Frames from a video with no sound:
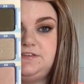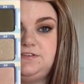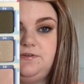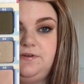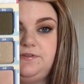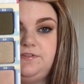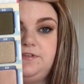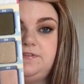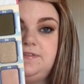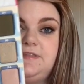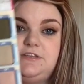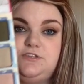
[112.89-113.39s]
So I
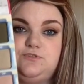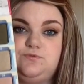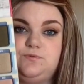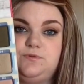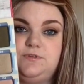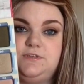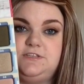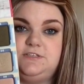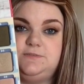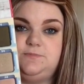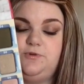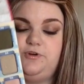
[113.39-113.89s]
thought that's
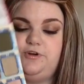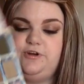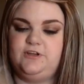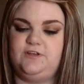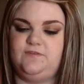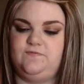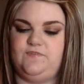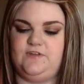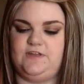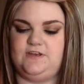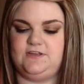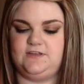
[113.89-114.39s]
really smart and
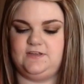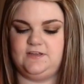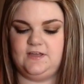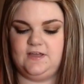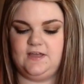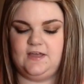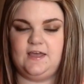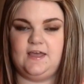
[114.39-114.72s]
convenient.